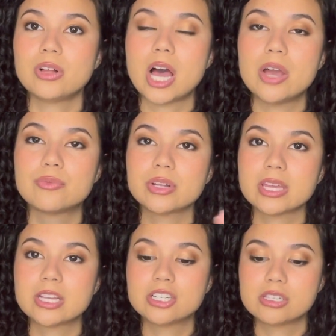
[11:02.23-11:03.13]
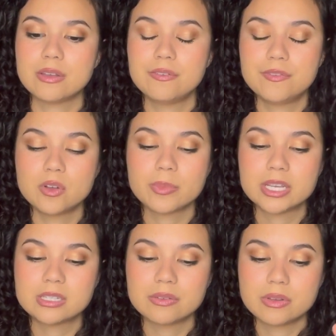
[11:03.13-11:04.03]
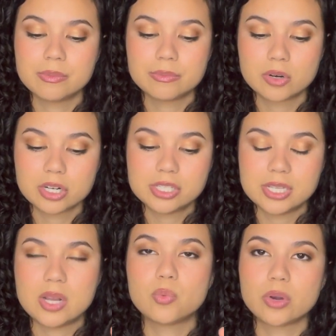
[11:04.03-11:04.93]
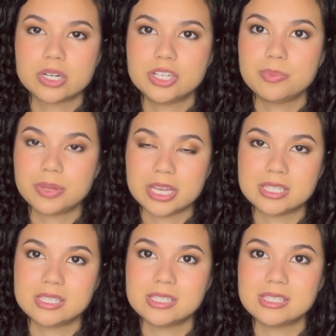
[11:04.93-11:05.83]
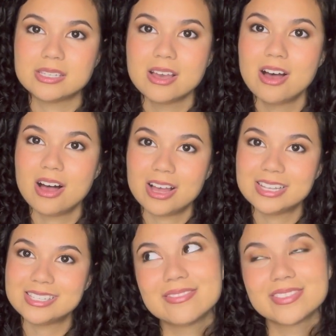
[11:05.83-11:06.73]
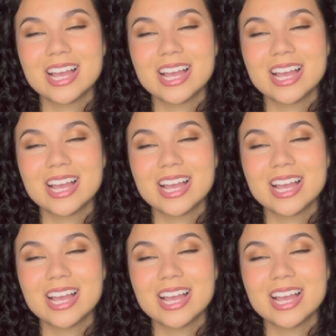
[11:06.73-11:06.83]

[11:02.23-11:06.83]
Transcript: I really just feel myself immersed in where she places us.